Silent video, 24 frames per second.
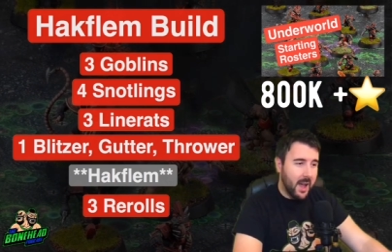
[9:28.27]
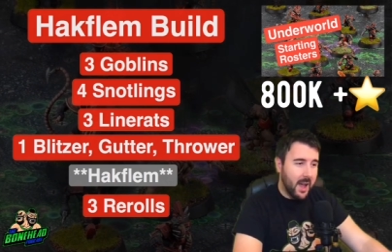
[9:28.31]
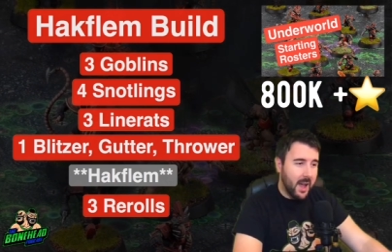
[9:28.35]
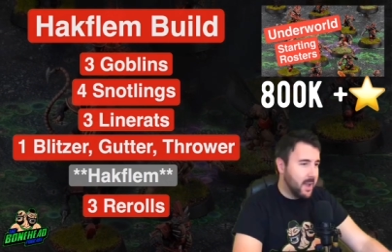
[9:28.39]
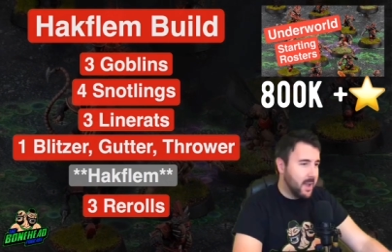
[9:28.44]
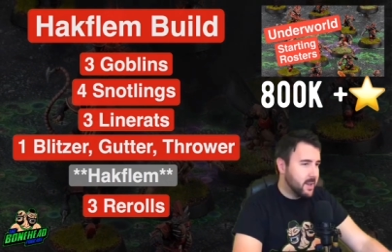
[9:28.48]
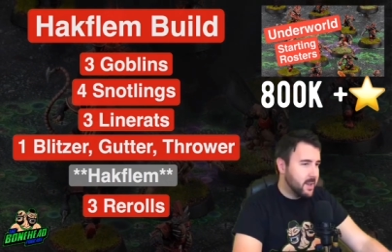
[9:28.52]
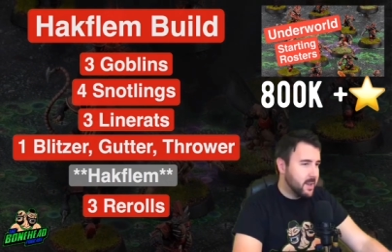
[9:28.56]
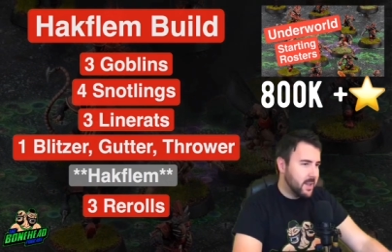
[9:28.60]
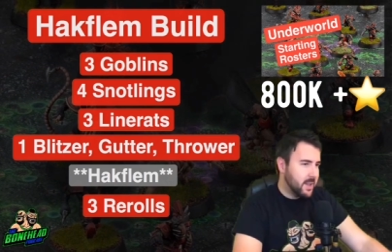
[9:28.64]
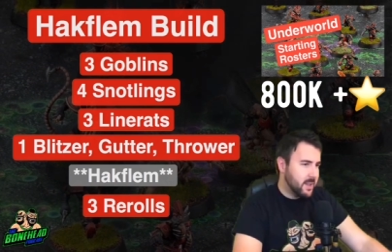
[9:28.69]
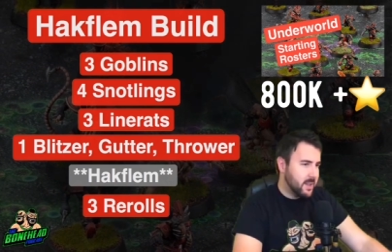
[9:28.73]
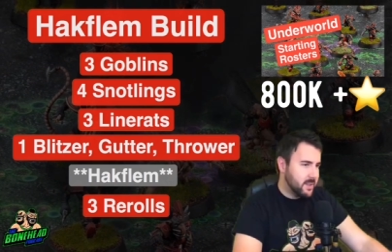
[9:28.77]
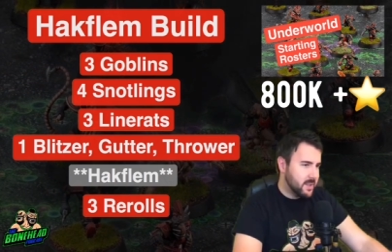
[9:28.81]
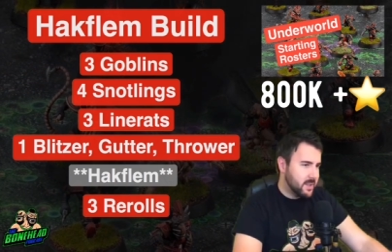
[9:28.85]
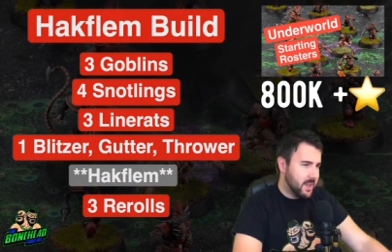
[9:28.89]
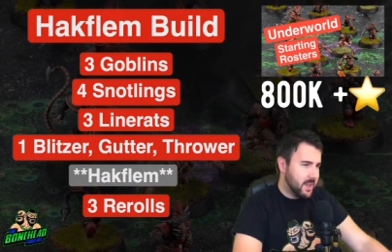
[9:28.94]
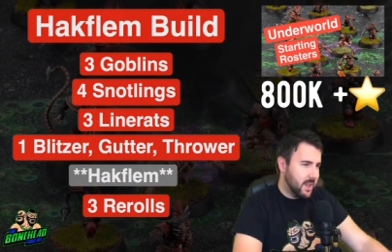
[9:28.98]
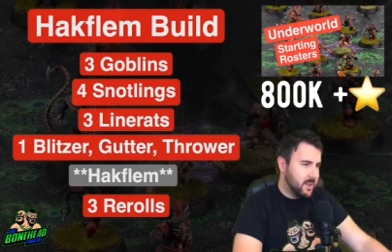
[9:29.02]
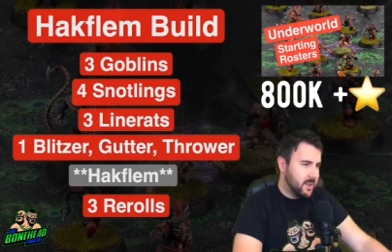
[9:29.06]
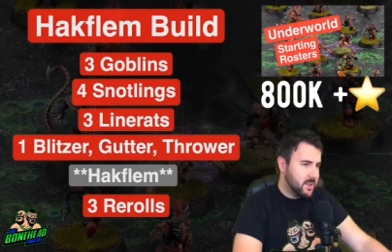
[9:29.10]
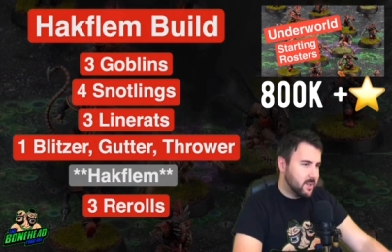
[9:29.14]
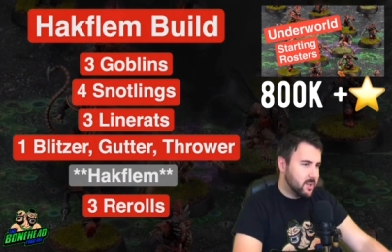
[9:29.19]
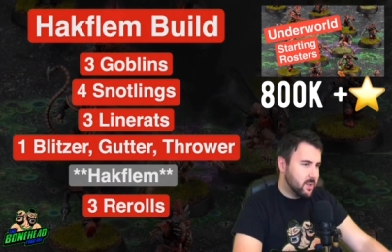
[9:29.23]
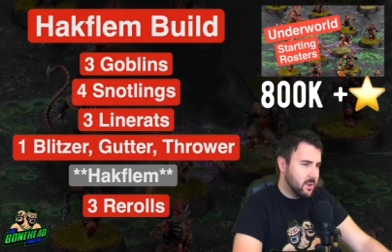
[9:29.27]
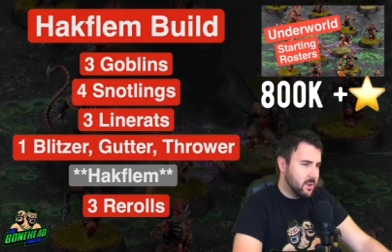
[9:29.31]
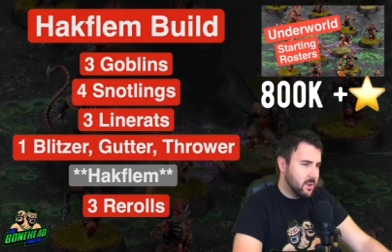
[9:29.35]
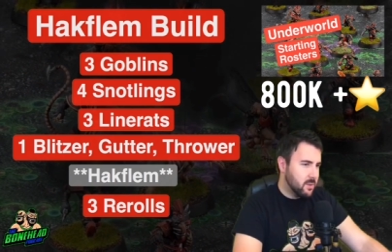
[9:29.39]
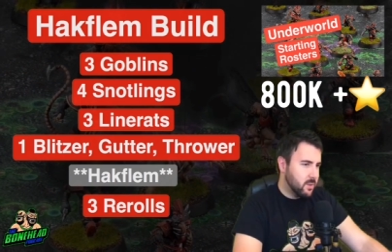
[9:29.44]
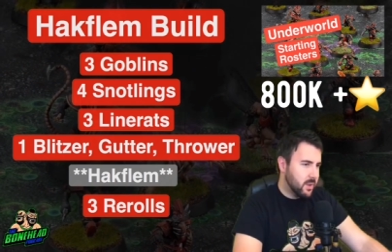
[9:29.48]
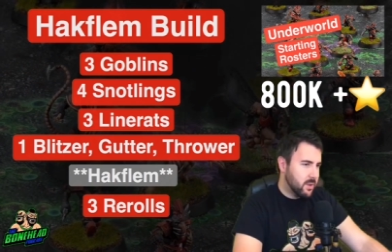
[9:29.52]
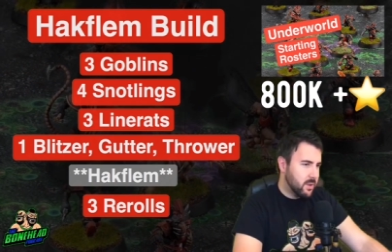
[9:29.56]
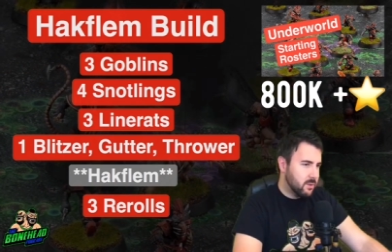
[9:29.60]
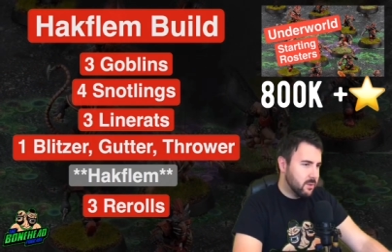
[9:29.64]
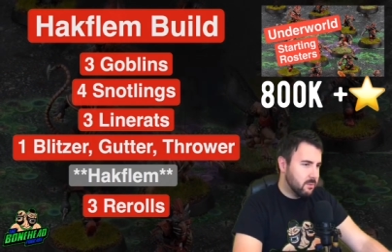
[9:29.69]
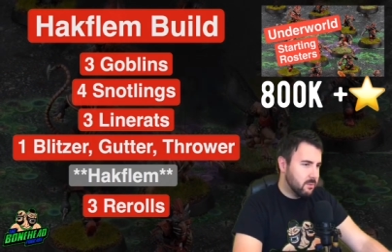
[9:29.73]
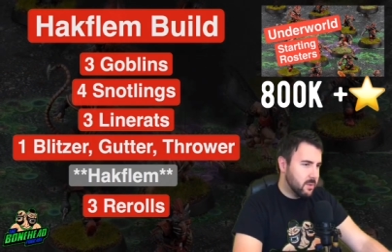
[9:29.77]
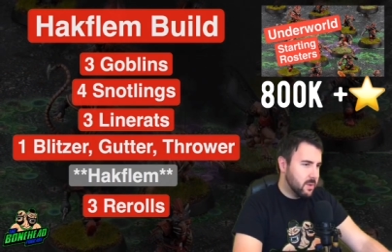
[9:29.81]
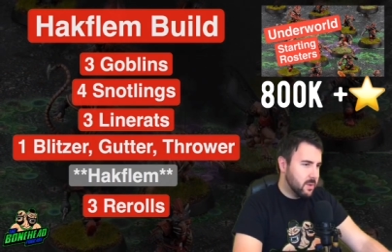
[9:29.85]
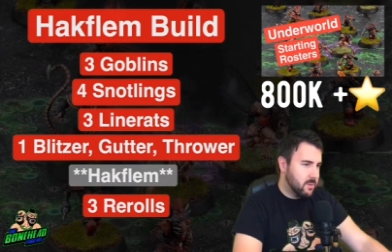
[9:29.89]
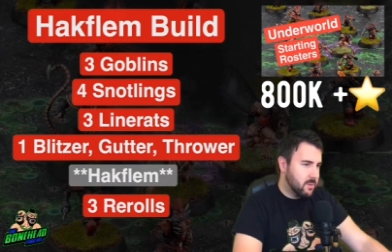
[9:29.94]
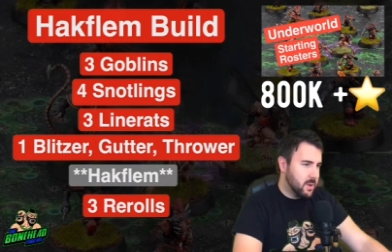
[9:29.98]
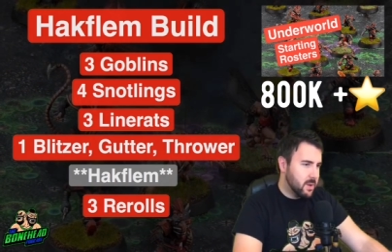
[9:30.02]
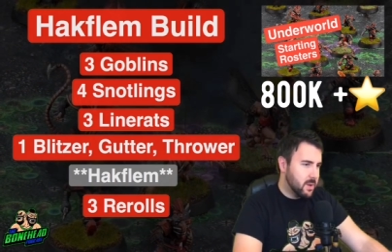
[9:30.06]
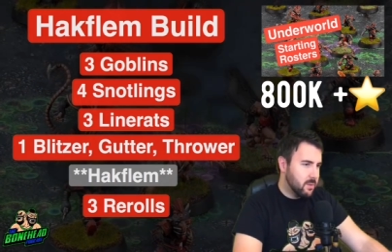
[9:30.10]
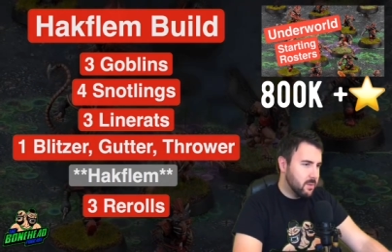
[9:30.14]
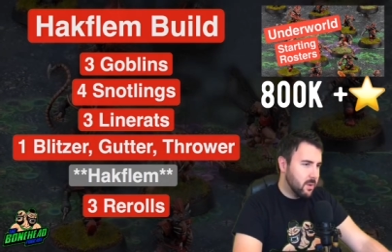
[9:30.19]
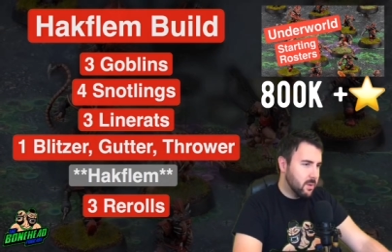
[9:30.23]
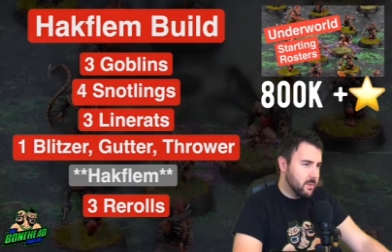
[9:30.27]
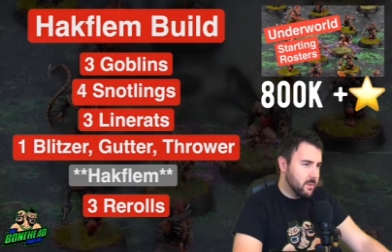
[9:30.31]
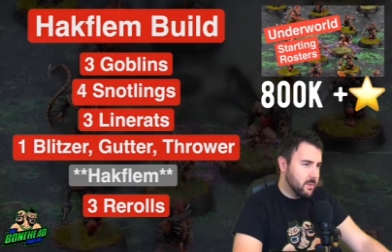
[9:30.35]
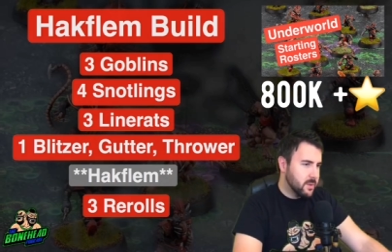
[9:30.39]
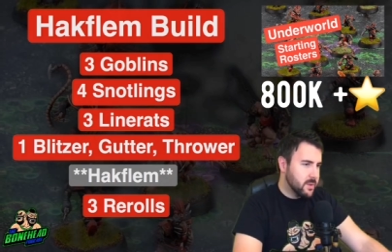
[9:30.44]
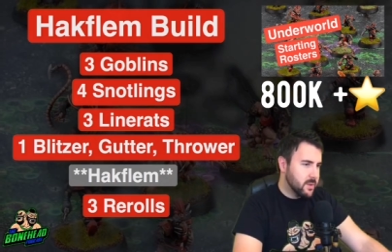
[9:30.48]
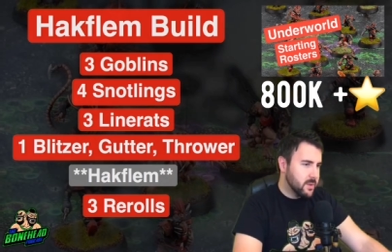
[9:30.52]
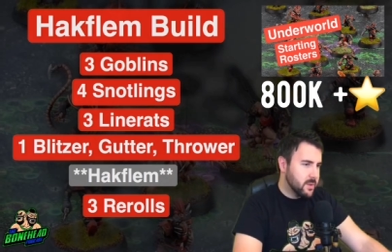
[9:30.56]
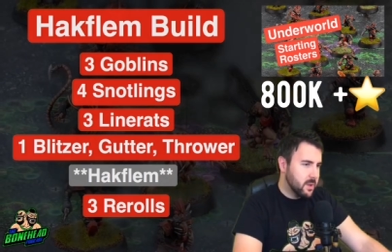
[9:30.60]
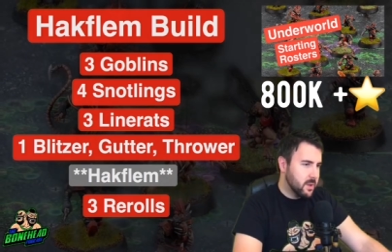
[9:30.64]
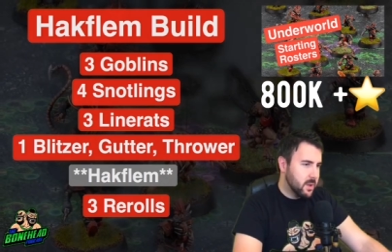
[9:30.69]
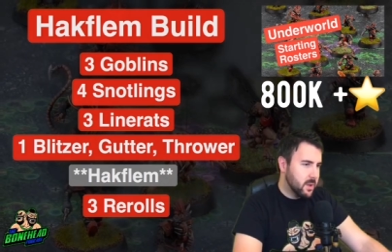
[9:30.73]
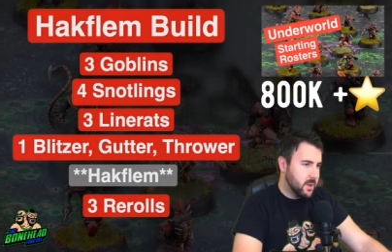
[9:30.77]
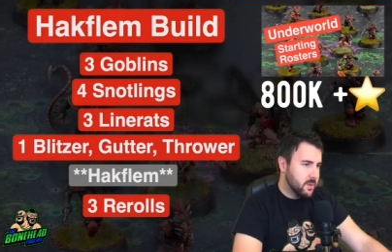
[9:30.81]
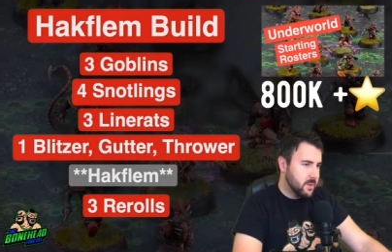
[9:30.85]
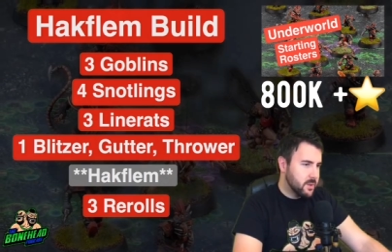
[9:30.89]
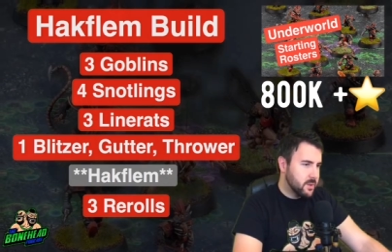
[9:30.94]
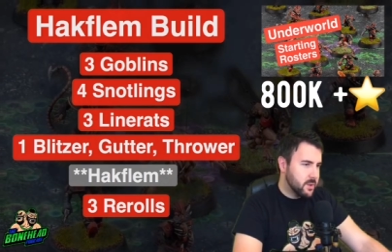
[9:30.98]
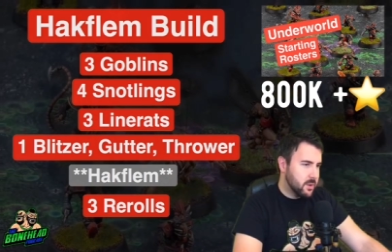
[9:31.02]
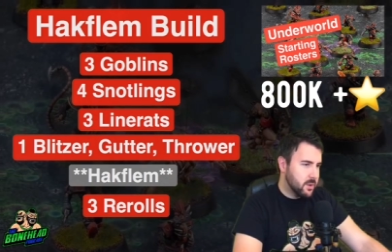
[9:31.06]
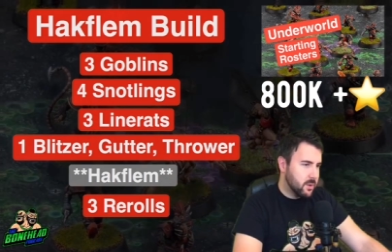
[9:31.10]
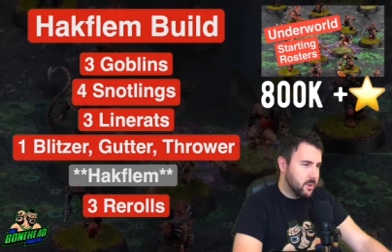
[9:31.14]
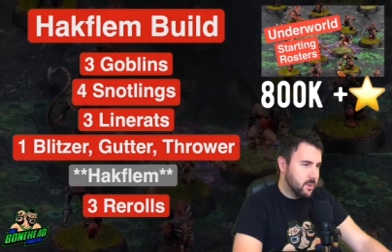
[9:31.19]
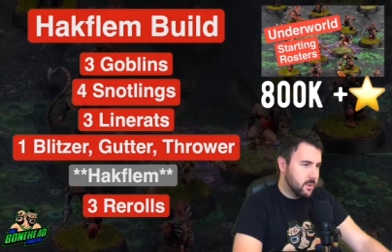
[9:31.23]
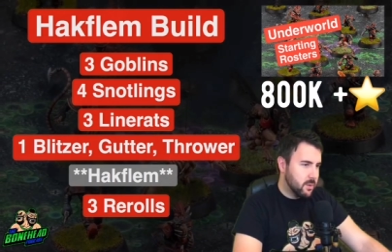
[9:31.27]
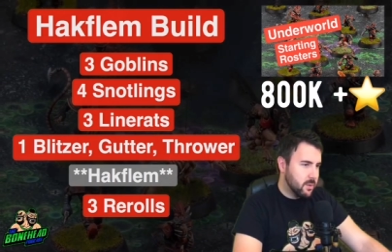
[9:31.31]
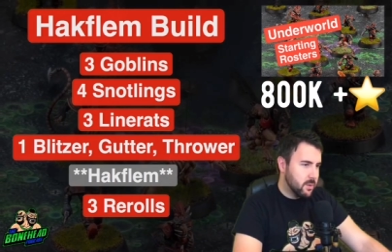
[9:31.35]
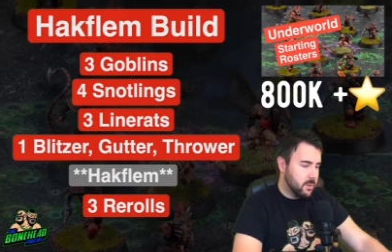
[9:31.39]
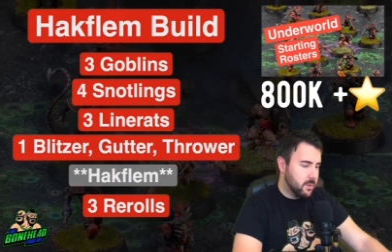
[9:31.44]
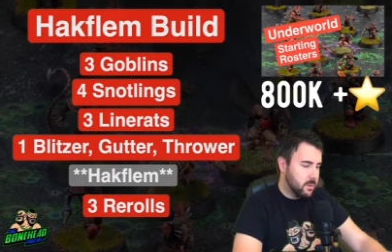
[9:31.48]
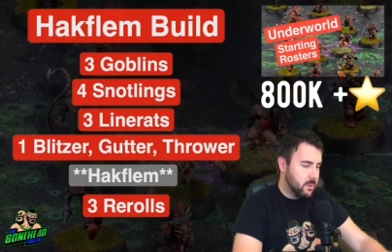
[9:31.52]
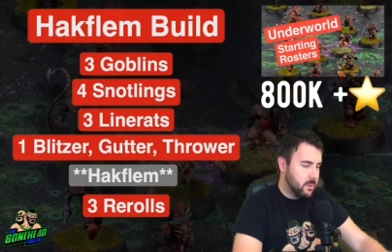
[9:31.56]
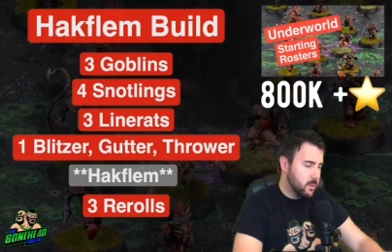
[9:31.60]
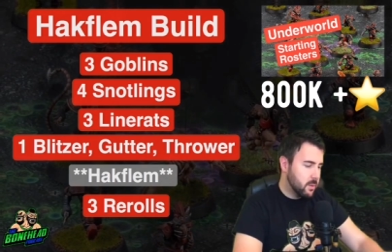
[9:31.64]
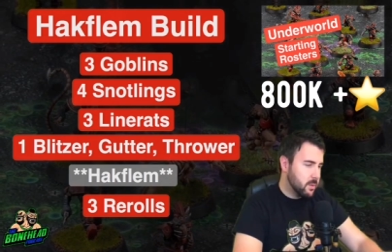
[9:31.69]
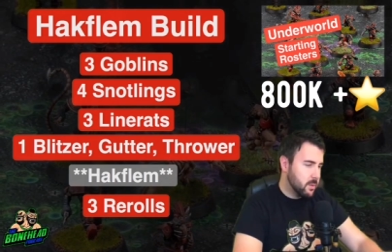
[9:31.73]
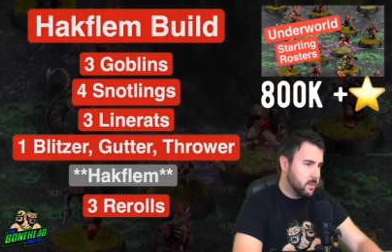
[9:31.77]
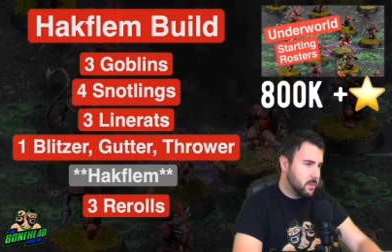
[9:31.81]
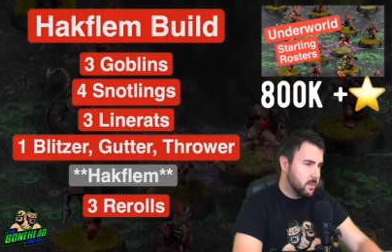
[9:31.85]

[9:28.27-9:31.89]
and it takes you with three rerolls to